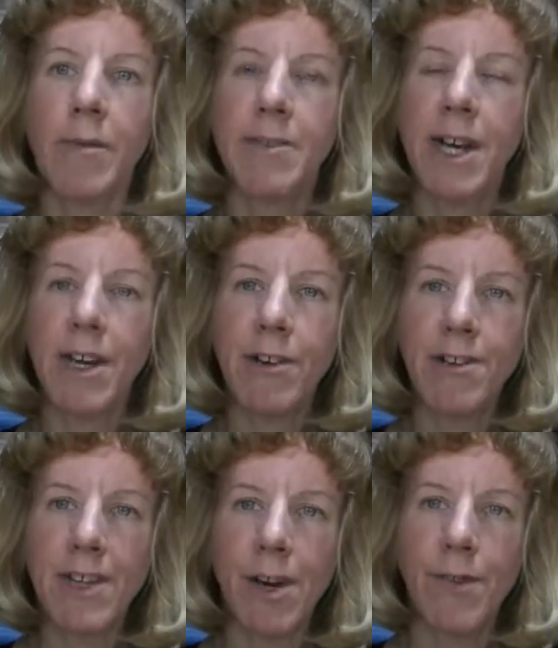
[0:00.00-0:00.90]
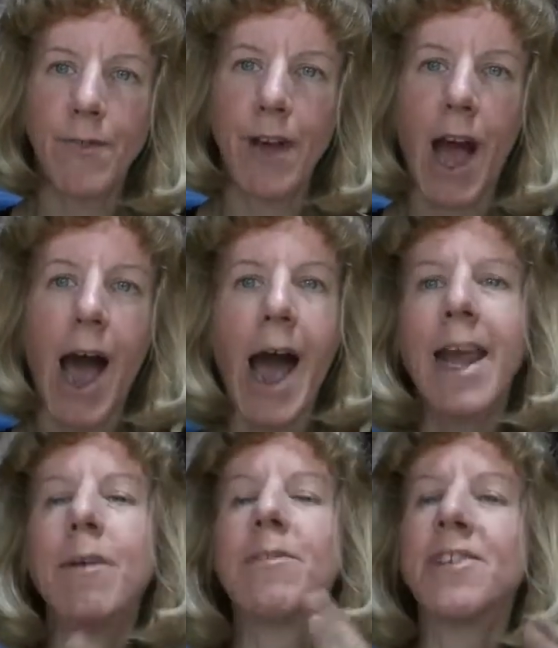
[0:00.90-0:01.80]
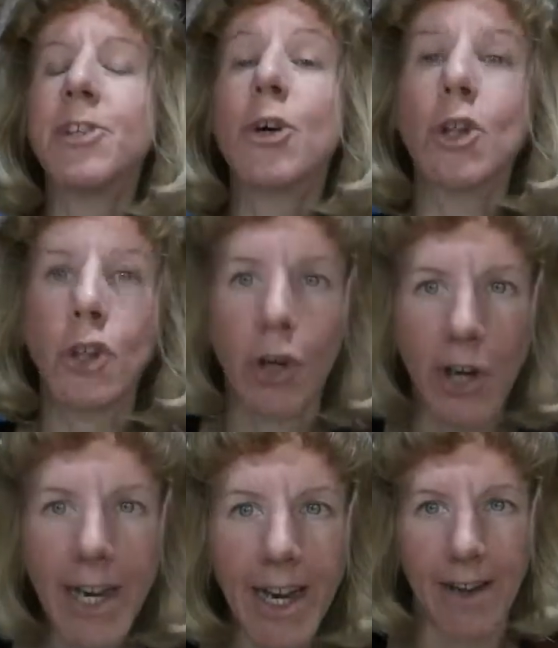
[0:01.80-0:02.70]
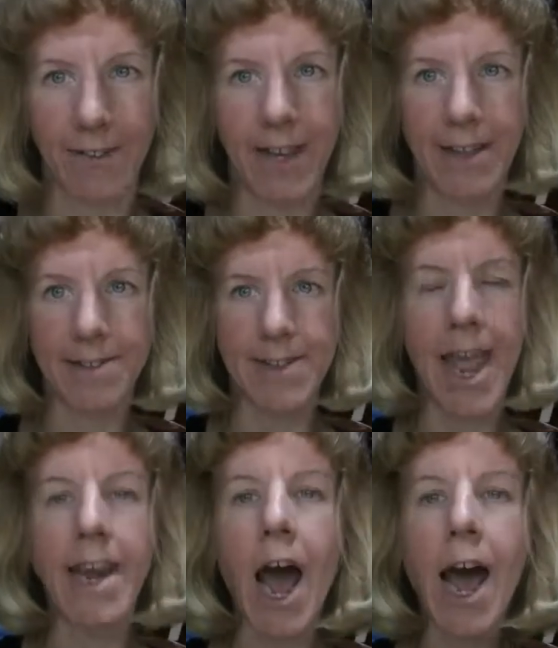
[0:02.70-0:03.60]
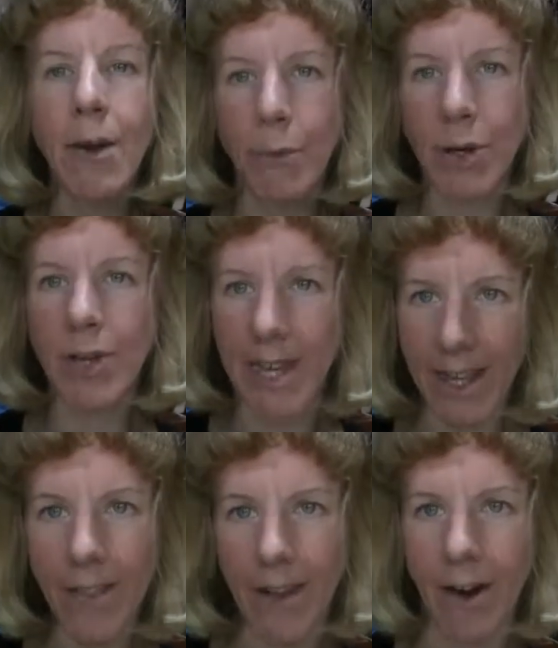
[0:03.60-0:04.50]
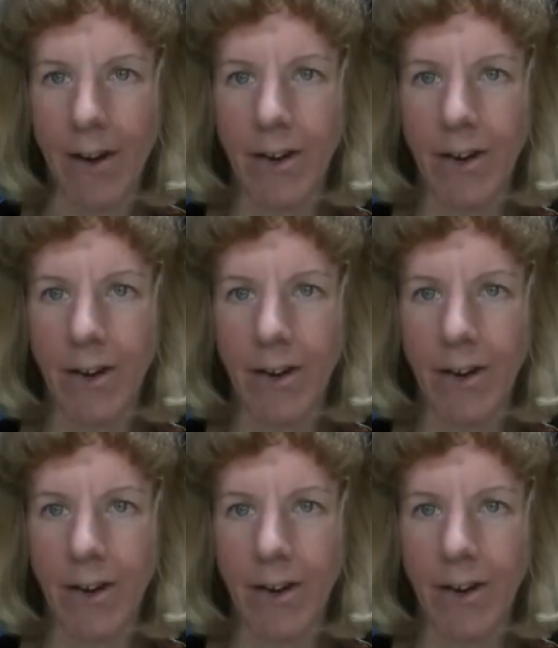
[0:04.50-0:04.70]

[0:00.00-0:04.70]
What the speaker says: tell yourself, I am still learning this and I will get there.